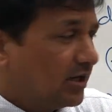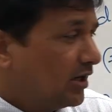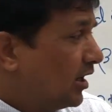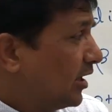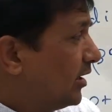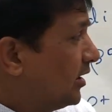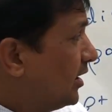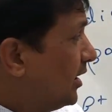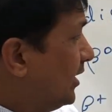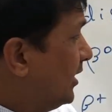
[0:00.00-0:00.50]

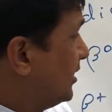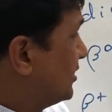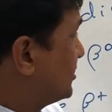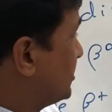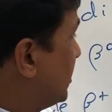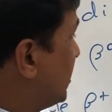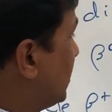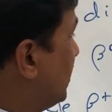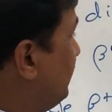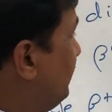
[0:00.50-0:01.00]
Unlike
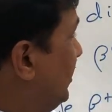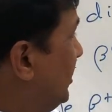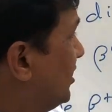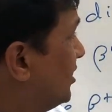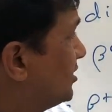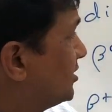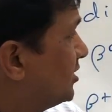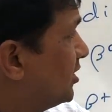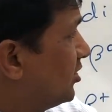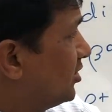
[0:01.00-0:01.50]
sickle
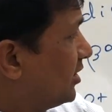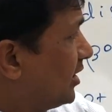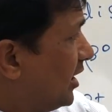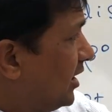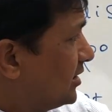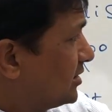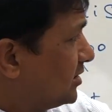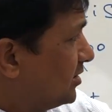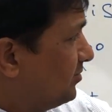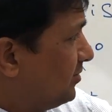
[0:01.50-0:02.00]
beta 0
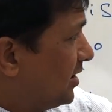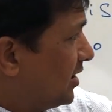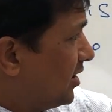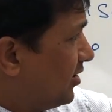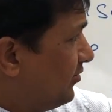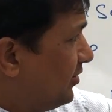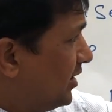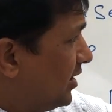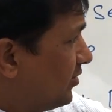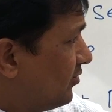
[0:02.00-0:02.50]

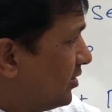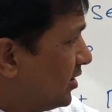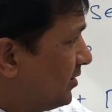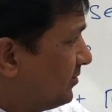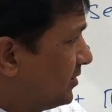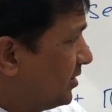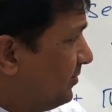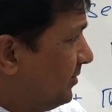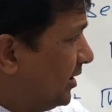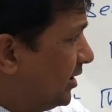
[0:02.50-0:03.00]
thalassemia, where one
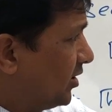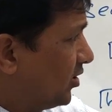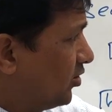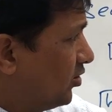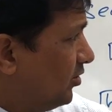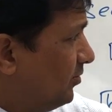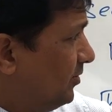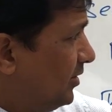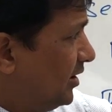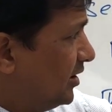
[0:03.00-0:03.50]
of the beta
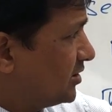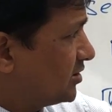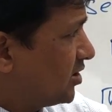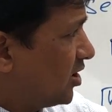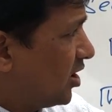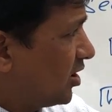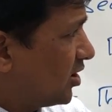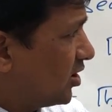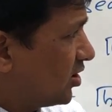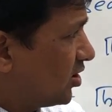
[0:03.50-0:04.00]
globin is
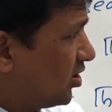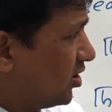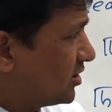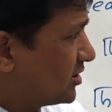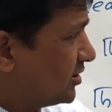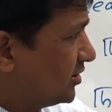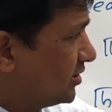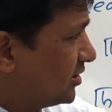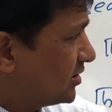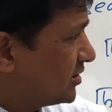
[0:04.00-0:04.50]
not at all
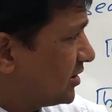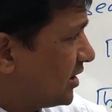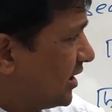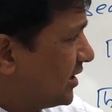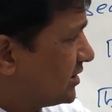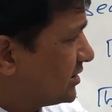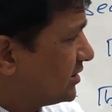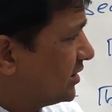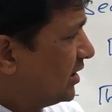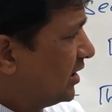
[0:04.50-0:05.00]

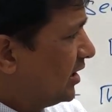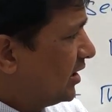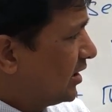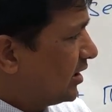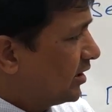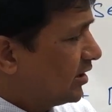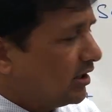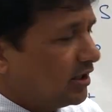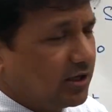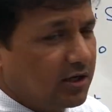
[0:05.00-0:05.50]
synthesized,
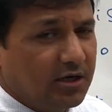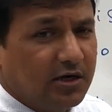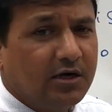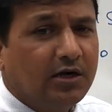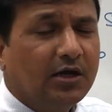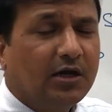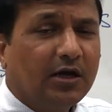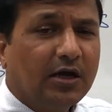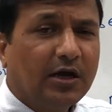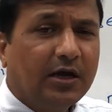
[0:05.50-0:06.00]

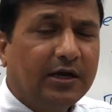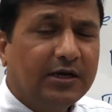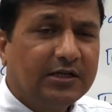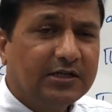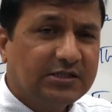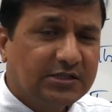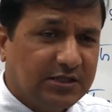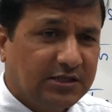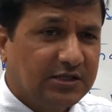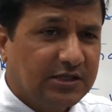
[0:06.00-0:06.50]
here it
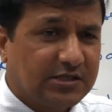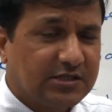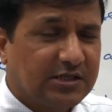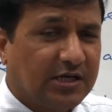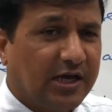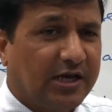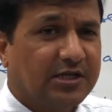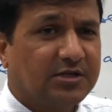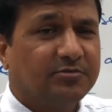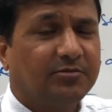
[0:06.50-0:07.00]
is
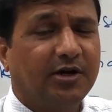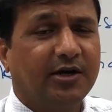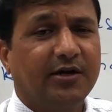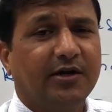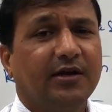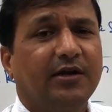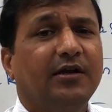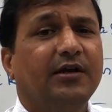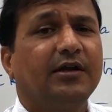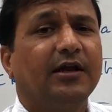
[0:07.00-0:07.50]
synthesized but
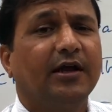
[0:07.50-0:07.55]
in